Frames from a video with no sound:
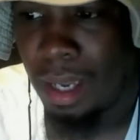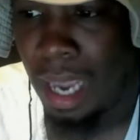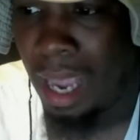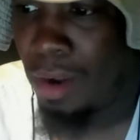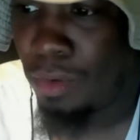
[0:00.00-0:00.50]

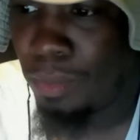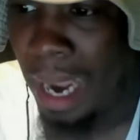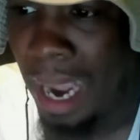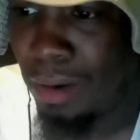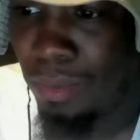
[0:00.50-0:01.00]

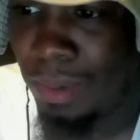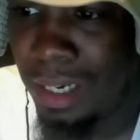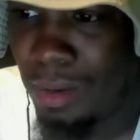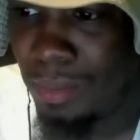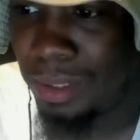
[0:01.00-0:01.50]
don't really
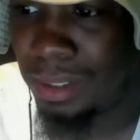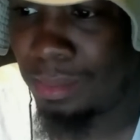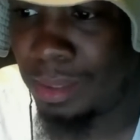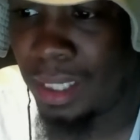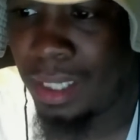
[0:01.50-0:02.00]
know what's
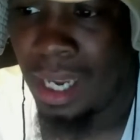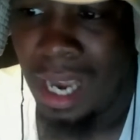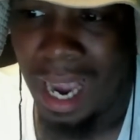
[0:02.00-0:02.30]
up, Jenny.